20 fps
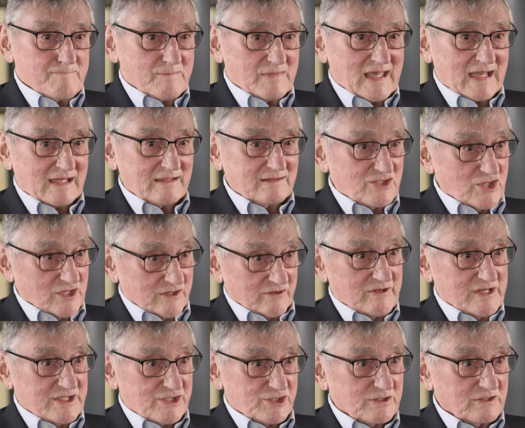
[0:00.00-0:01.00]
That
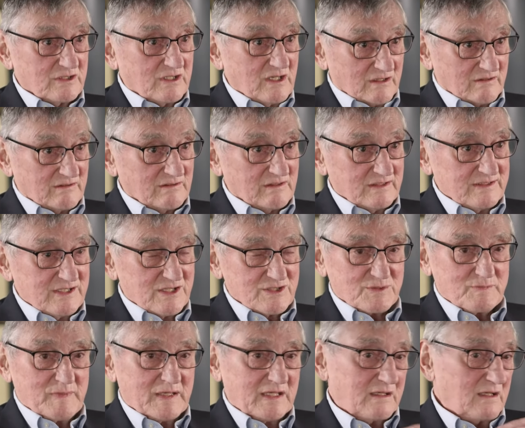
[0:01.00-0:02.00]
generation currently
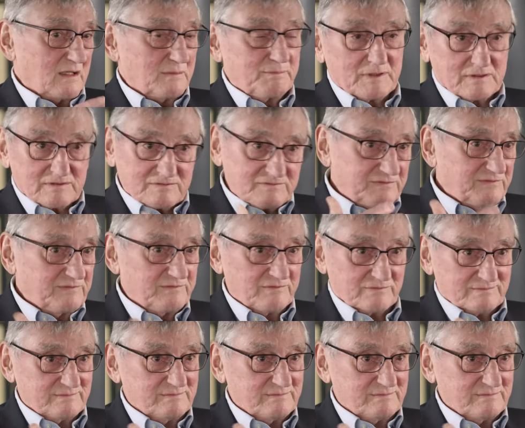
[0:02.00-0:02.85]
is made up of